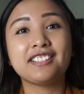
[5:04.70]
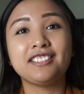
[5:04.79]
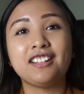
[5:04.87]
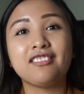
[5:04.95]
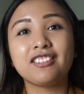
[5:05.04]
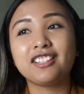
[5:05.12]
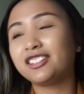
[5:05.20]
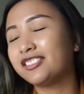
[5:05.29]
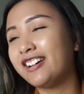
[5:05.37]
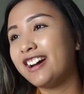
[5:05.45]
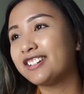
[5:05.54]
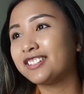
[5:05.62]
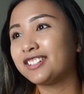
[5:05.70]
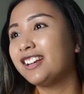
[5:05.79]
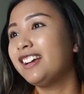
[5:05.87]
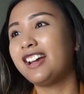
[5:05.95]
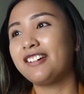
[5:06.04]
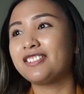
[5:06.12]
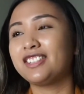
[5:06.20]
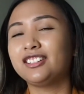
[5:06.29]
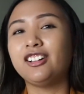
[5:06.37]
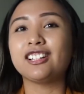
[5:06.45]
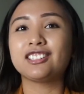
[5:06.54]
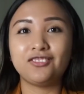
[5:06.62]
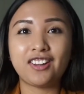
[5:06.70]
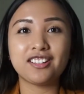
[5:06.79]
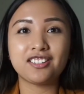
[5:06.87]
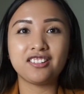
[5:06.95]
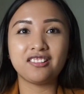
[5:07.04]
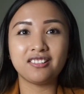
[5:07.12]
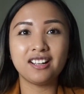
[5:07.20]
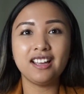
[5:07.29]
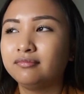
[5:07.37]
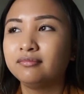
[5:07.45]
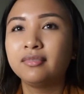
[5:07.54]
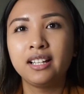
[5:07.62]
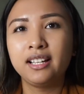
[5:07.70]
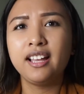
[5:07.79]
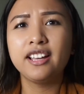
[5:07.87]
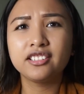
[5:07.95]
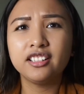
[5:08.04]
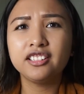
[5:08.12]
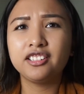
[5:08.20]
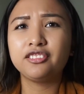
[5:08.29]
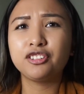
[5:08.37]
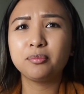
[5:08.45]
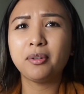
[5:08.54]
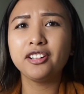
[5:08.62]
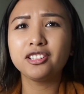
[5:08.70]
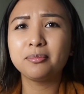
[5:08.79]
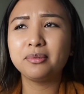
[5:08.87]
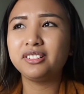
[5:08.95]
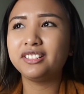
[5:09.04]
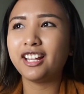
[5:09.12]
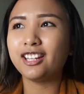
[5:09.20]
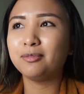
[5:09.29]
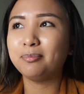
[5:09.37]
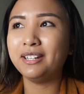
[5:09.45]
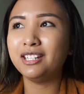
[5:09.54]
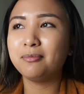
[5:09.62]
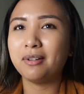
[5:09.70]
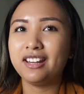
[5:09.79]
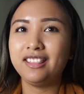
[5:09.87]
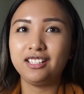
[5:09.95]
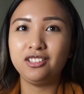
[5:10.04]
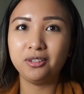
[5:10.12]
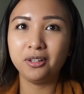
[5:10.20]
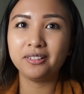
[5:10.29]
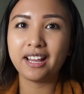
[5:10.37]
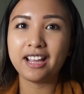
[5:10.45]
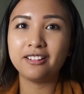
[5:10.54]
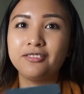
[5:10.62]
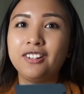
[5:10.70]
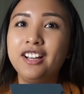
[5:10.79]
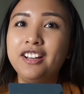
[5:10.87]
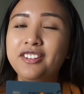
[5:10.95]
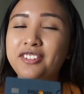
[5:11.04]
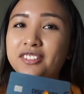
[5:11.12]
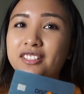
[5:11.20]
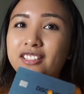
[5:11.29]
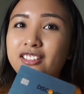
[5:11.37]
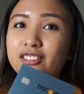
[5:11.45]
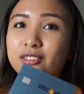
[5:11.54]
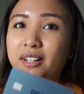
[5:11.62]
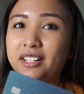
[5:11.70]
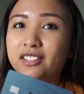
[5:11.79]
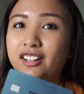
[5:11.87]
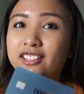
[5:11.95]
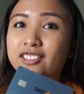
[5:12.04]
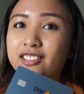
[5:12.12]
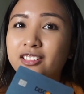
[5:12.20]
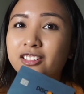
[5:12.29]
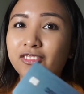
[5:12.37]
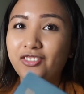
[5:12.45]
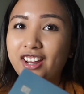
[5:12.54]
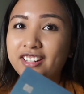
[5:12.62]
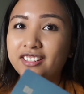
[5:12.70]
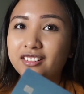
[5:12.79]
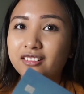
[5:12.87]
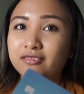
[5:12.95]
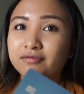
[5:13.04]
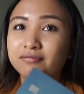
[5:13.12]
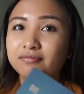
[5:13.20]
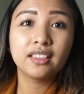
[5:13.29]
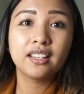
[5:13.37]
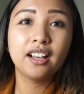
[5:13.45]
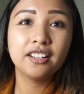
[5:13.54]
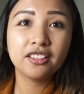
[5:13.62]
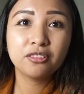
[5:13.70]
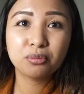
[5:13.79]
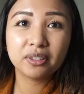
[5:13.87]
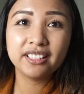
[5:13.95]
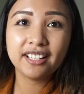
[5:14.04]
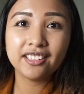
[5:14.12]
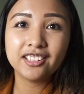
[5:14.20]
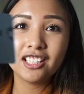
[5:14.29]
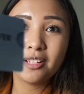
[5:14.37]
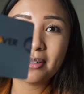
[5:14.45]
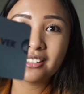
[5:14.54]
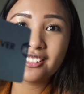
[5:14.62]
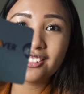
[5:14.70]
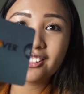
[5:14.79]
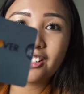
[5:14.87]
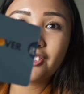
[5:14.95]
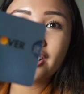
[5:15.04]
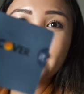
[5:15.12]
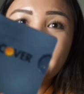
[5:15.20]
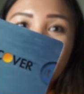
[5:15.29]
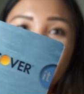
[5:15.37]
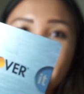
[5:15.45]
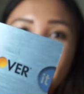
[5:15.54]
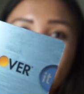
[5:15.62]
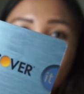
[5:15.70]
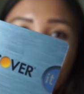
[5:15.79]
and everything crashed, everything lost value. As long as you're responsible and not spending money that you don't have, you can use credit cards to your advantage. Another really nice thing about the Discover It card is that